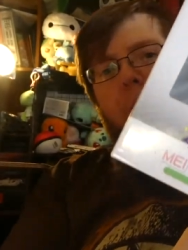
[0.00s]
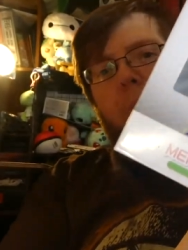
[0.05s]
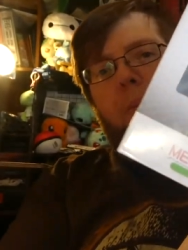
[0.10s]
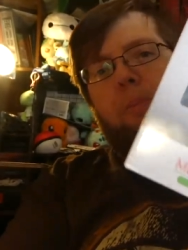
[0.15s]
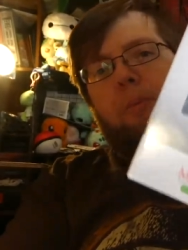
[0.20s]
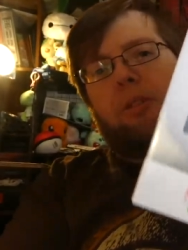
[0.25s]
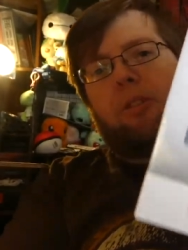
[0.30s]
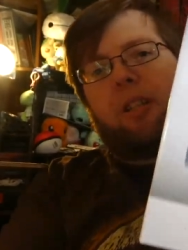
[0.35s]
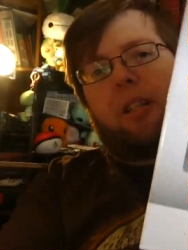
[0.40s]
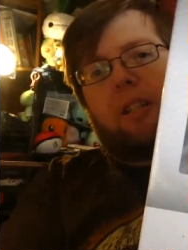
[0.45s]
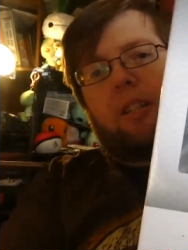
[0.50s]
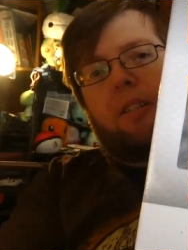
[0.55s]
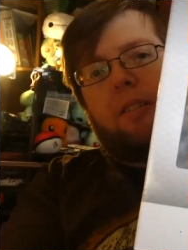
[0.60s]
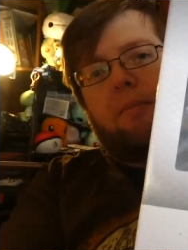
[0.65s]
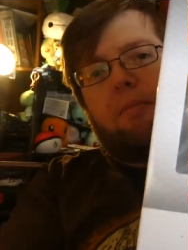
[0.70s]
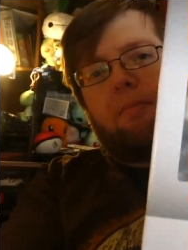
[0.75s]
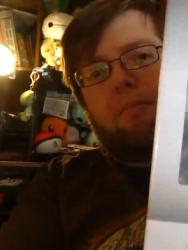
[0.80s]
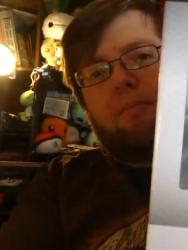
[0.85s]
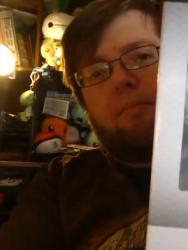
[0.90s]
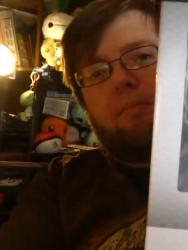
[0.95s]
remember correctly.
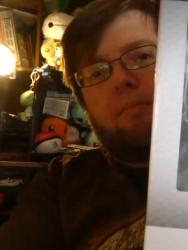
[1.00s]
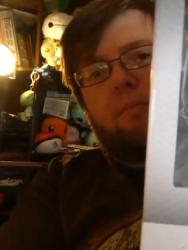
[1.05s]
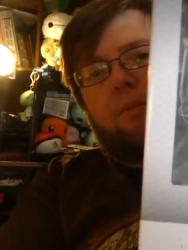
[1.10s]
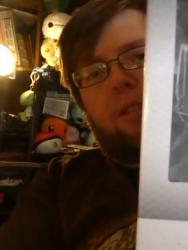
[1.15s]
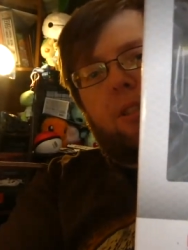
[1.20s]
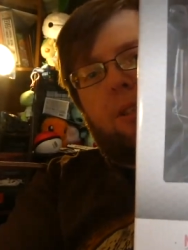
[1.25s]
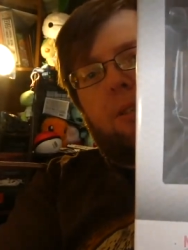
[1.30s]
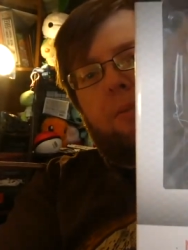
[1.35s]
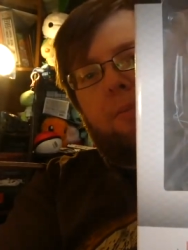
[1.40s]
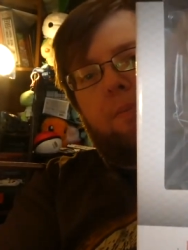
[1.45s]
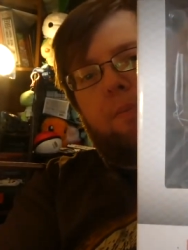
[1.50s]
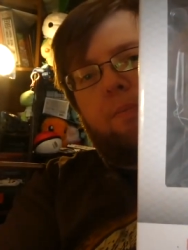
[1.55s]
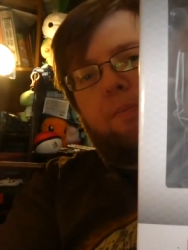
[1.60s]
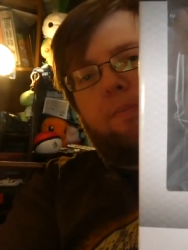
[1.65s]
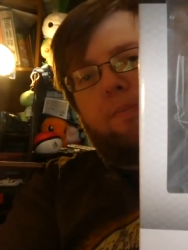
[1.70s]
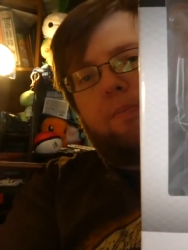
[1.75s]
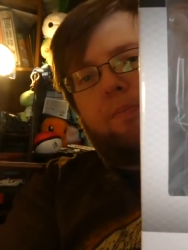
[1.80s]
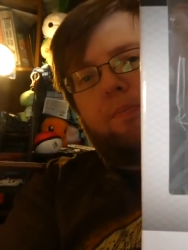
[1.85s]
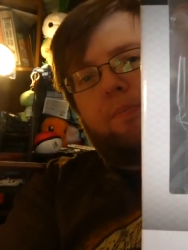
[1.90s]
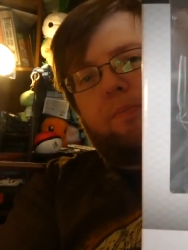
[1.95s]
So,
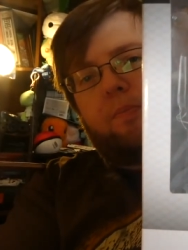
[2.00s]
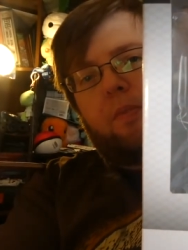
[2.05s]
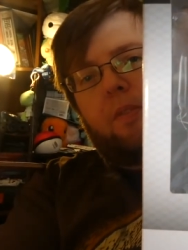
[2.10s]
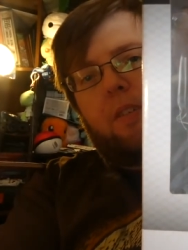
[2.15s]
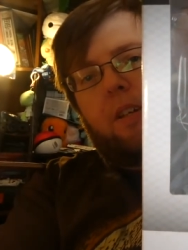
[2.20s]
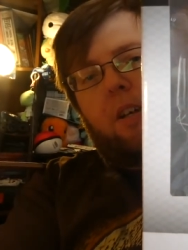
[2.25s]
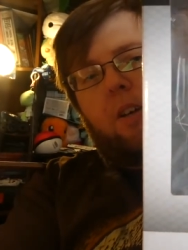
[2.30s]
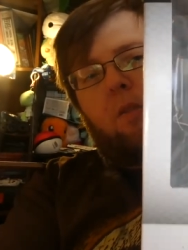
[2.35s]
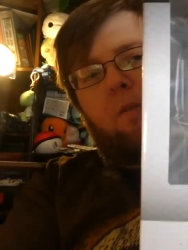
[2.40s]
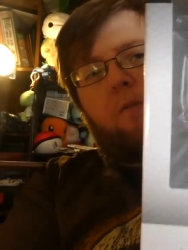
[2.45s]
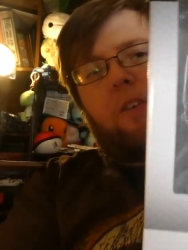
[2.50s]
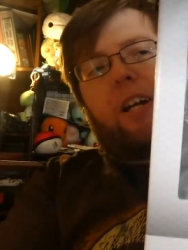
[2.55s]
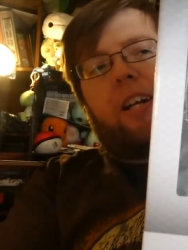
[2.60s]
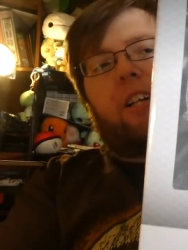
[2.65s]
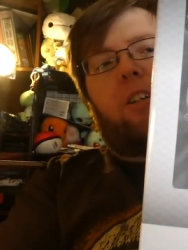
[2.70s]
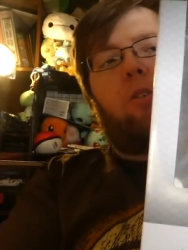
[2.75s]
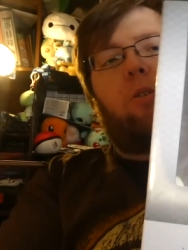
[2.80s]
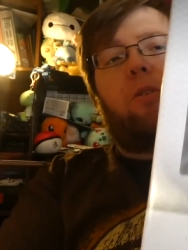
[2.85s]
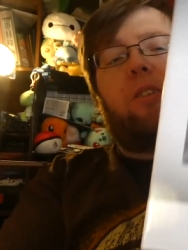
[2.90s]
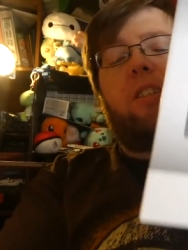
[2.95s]

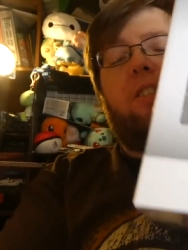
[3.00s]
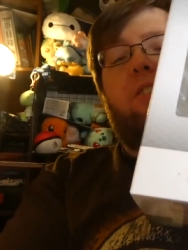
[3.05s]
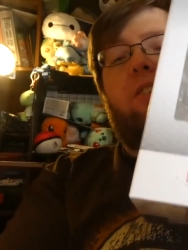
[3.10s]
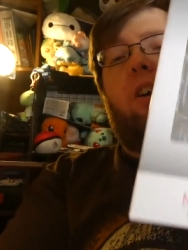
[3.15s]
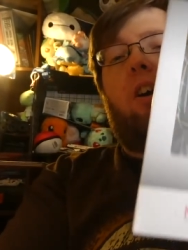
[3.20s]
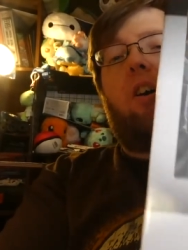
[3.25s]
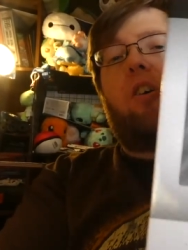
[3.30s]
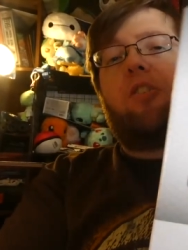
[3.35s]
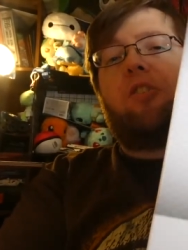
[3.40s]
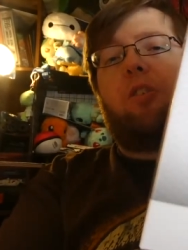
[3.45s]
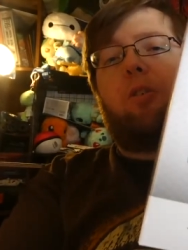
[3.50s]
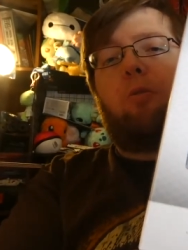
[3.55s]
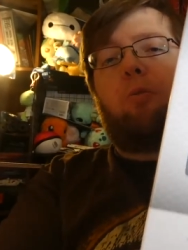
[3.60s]
very cool. These are also